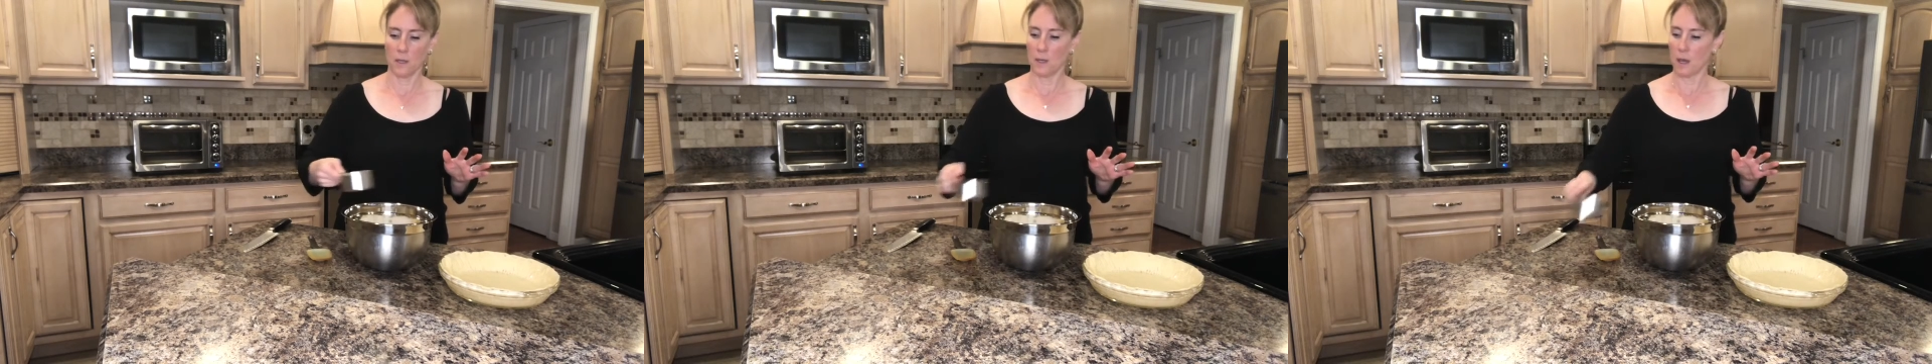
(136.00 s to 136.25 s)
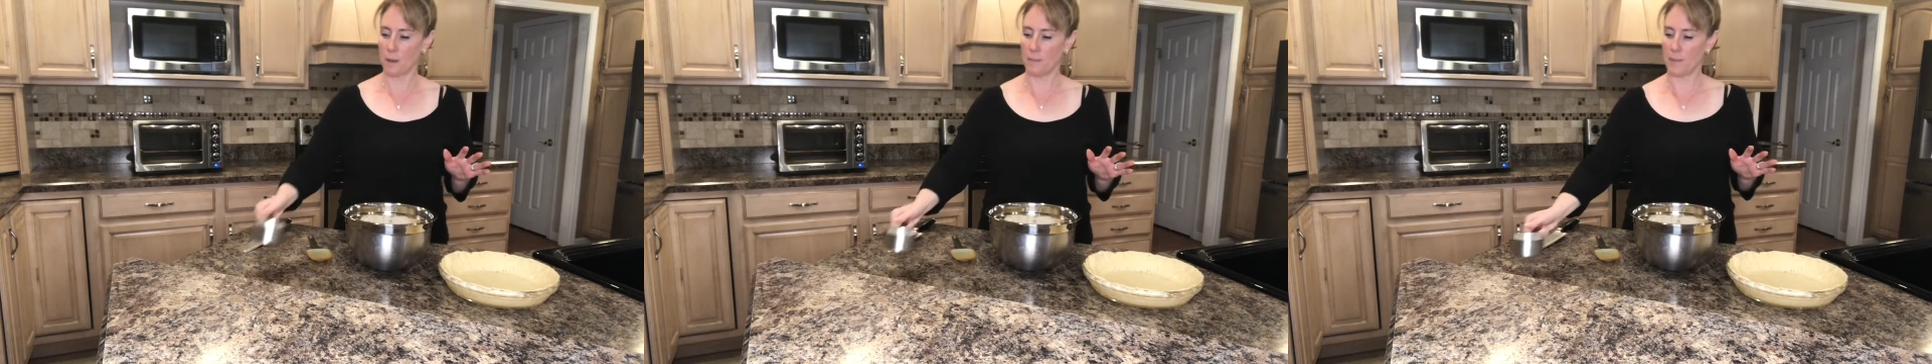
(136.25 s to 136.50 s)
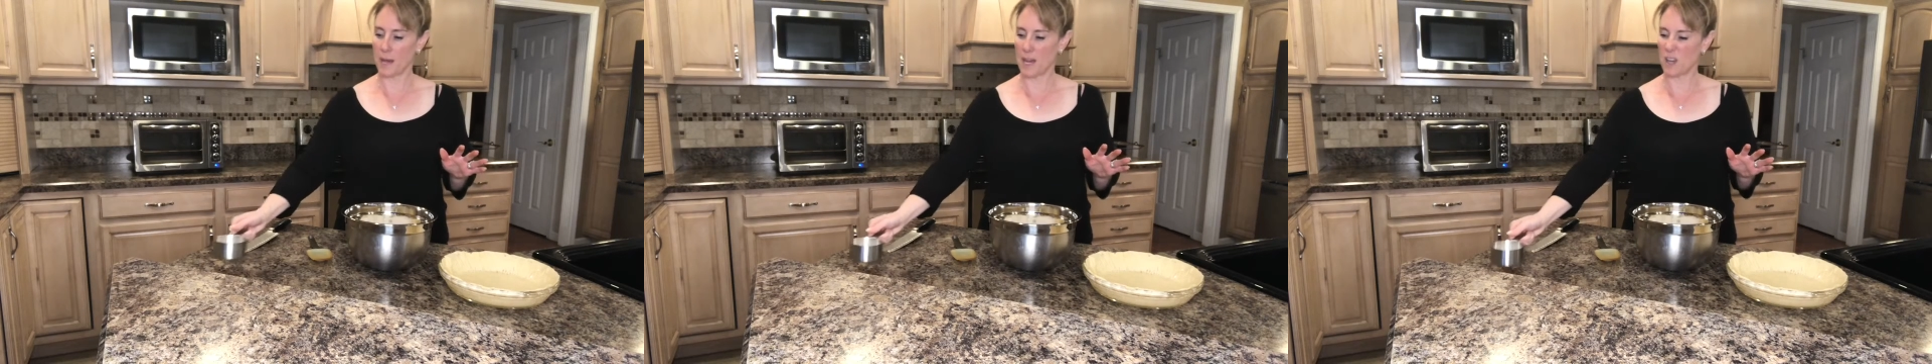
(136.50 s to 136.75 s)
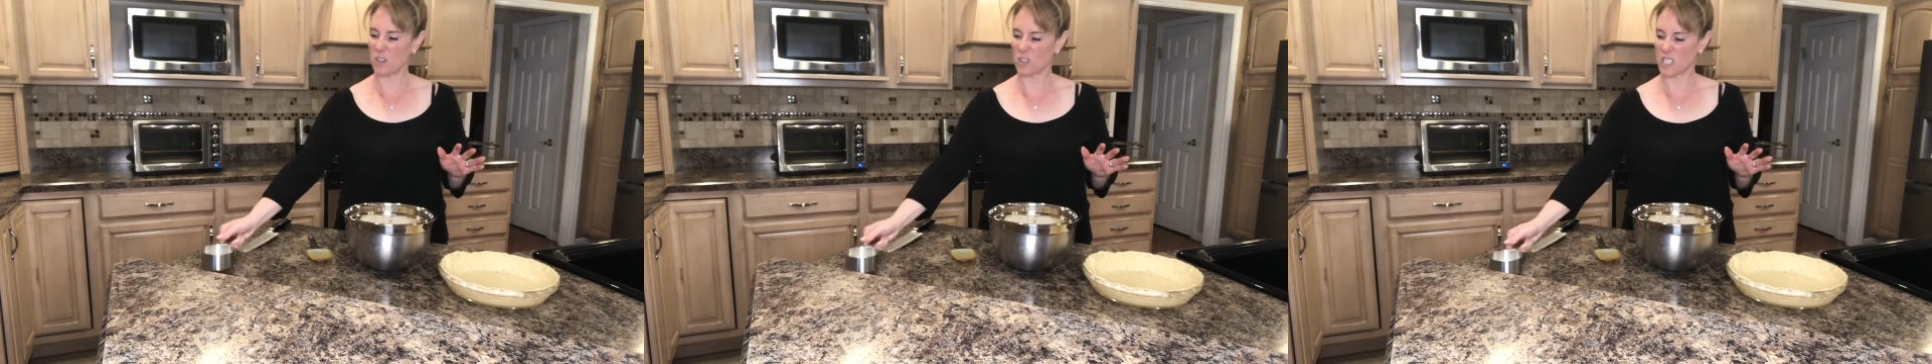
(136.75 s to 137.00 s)

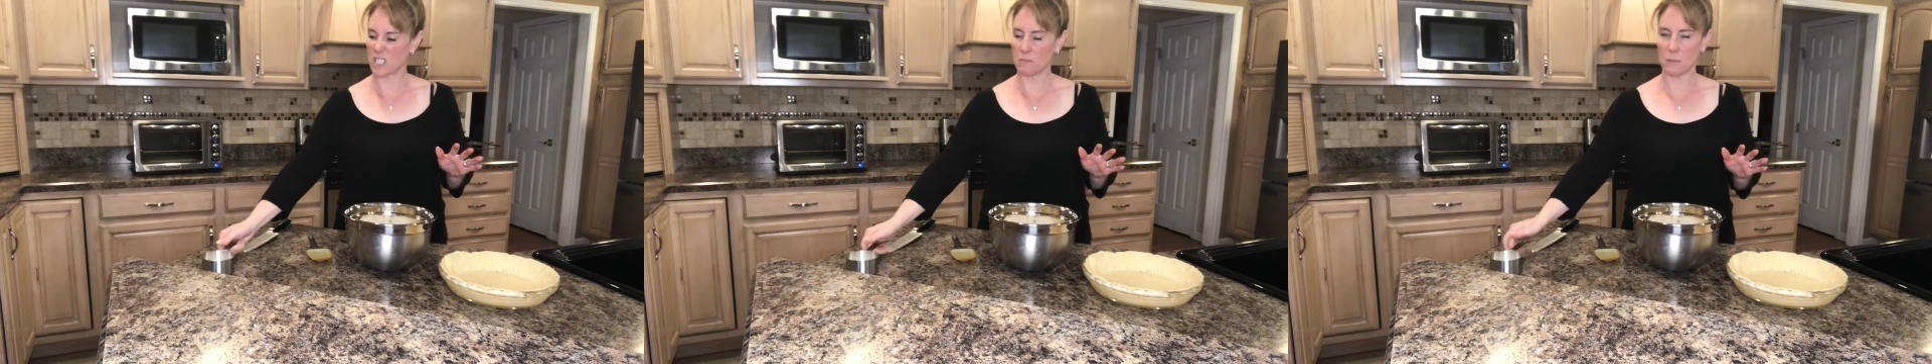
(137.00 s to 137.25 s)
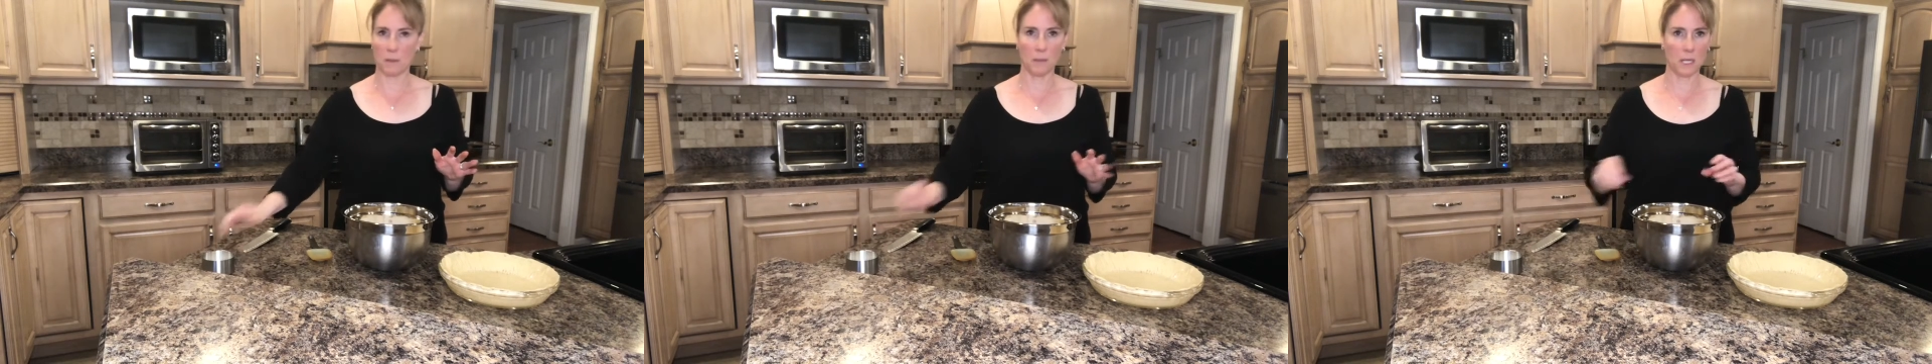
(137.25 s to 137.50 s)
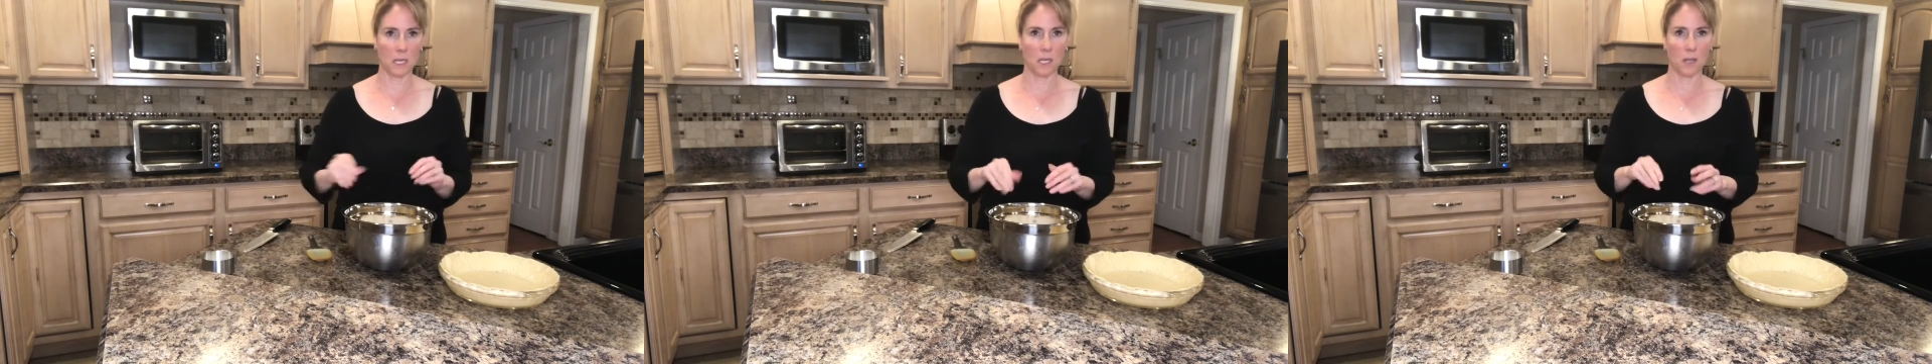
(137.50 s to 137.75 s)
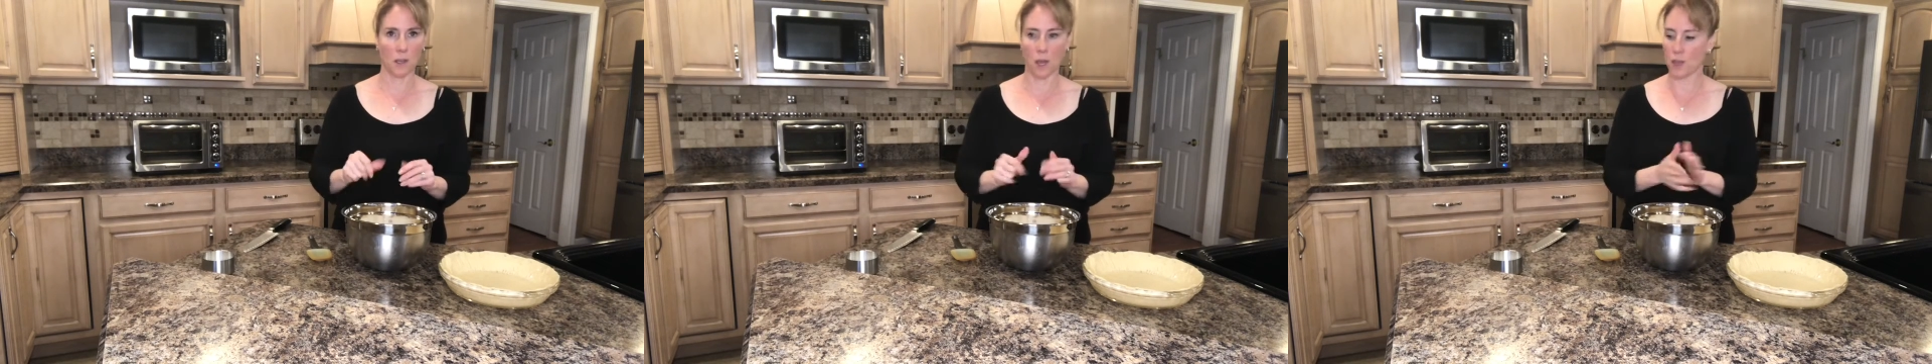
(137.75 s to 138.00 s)
about
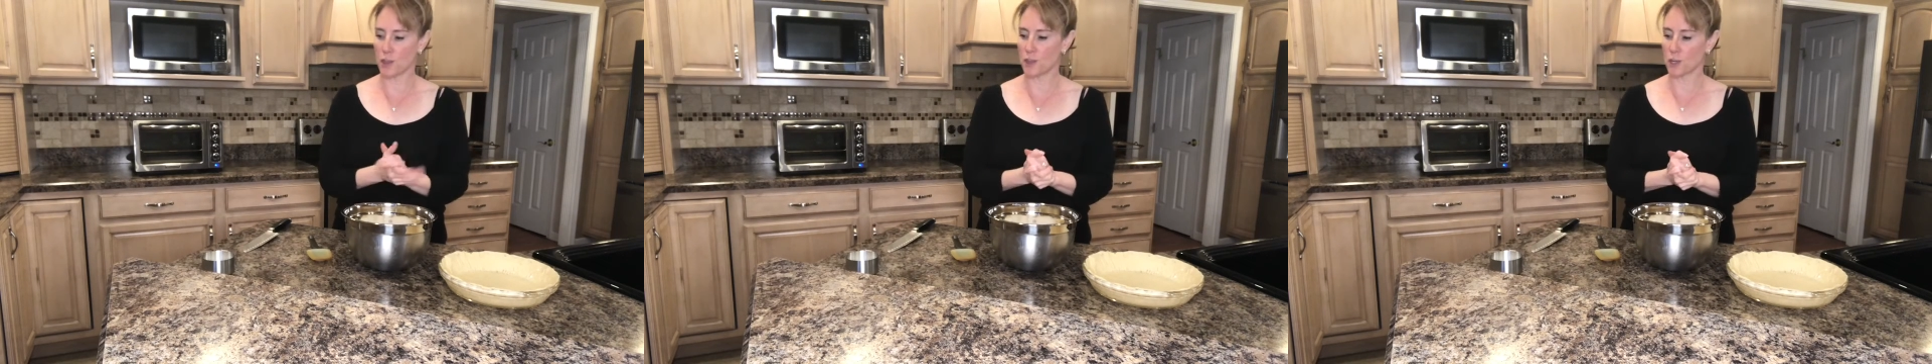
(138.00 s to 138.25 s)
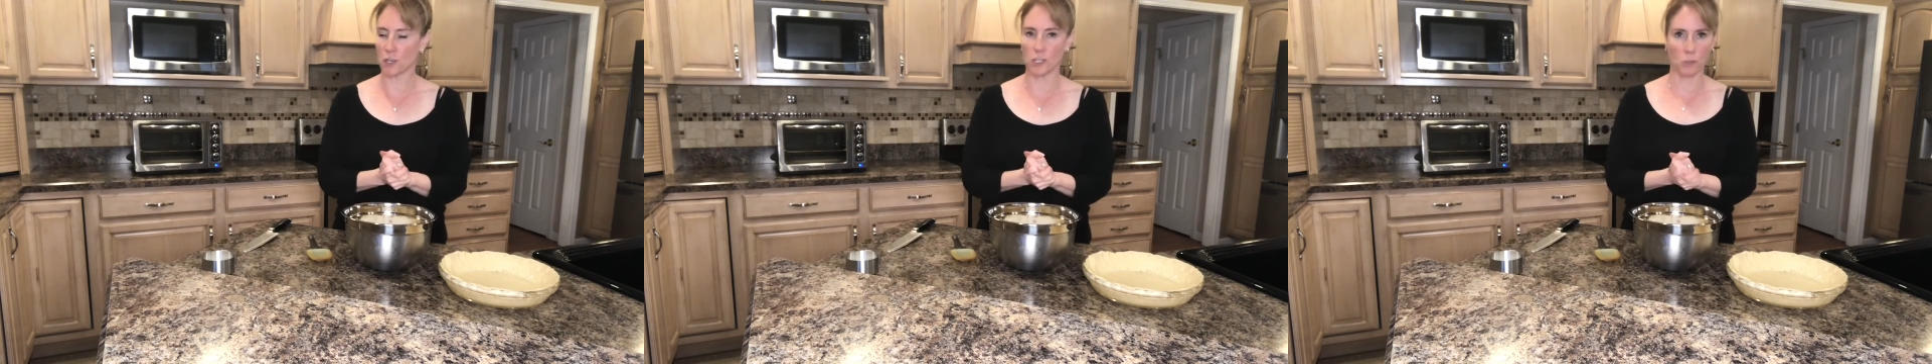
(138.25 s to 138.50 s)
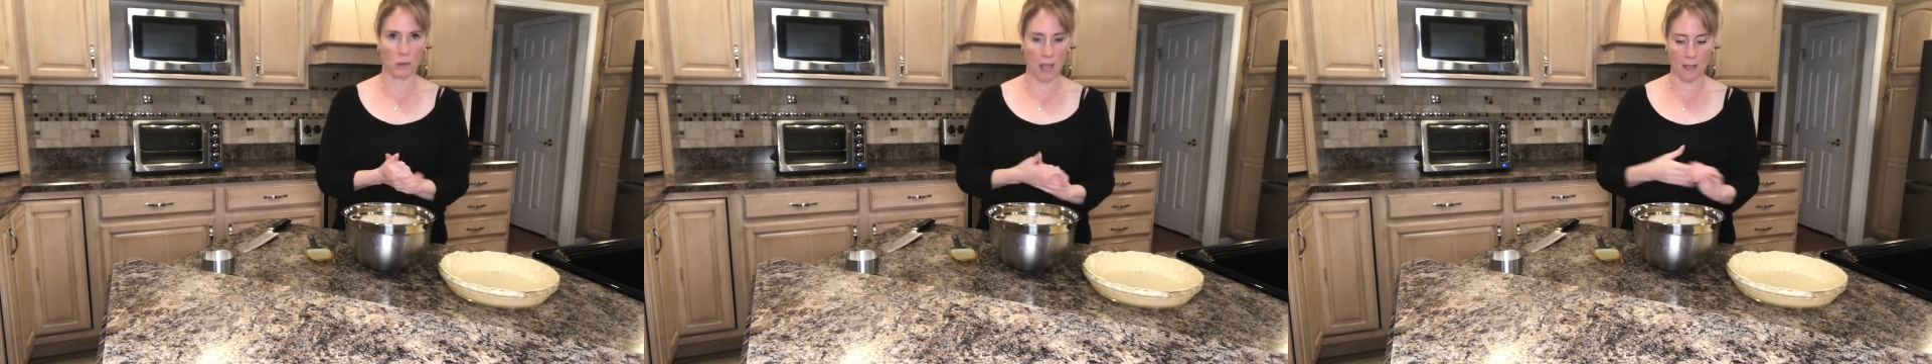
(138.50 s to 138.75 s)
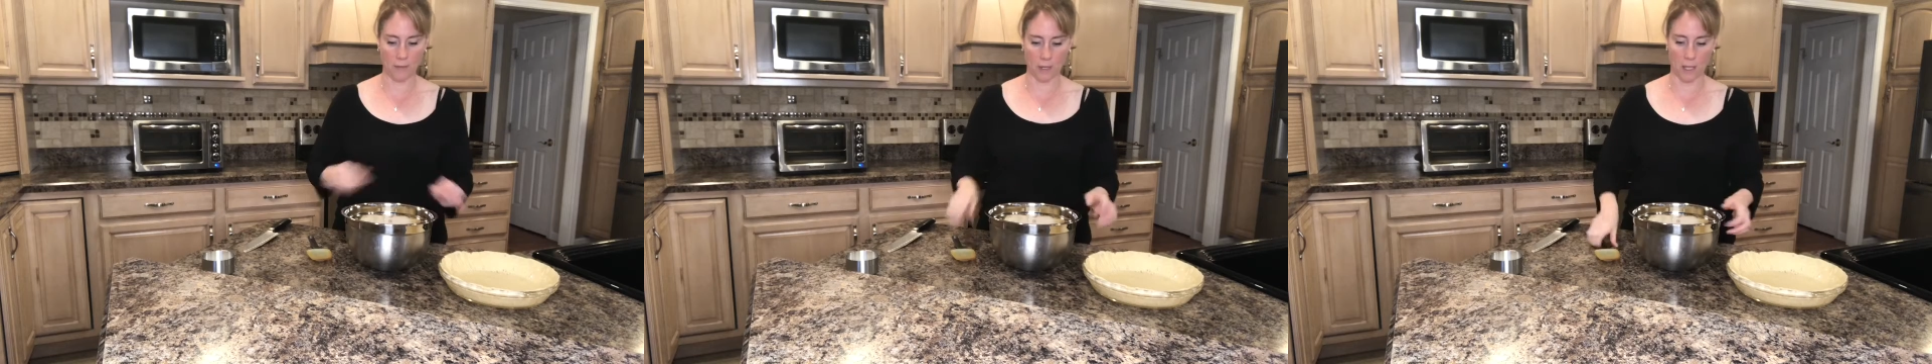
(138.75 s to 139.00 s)
maybe 1/3 to a
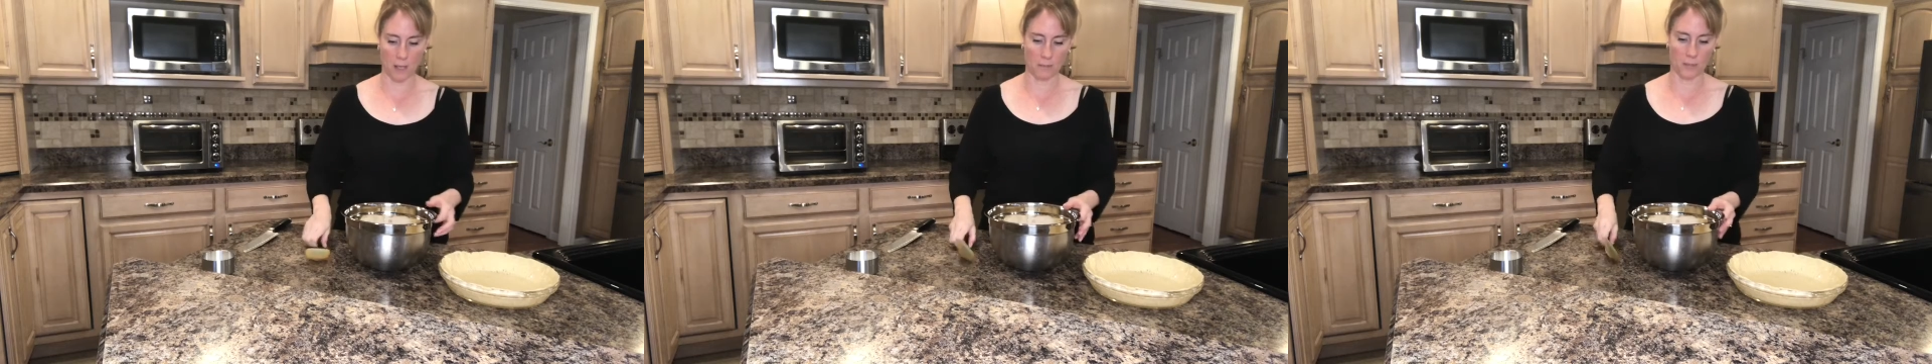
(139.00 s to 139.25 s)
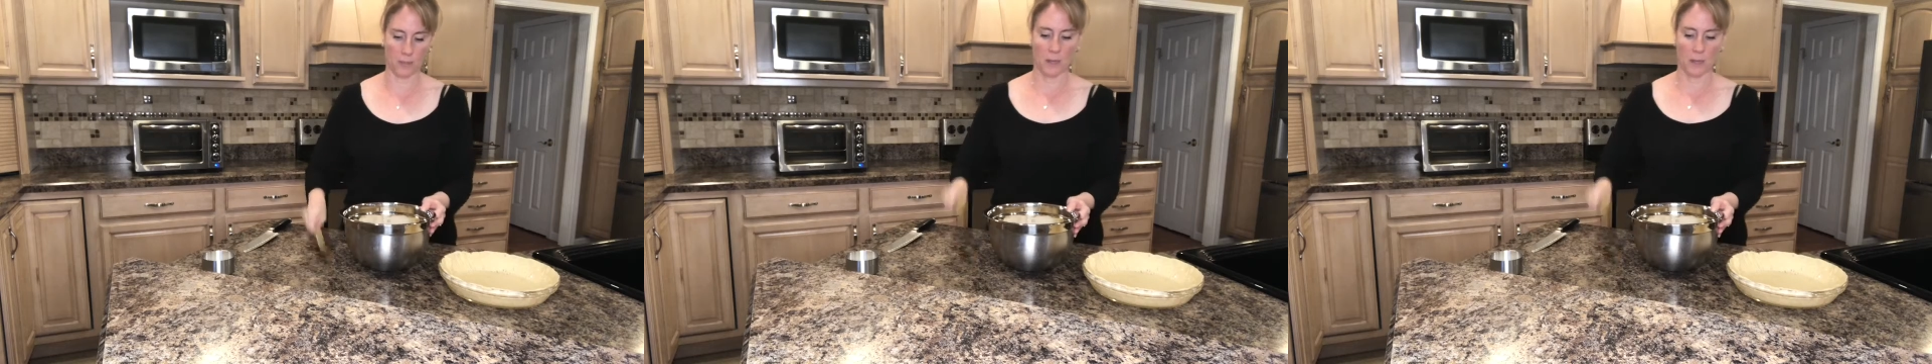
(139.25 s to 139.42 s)
1/2 cup.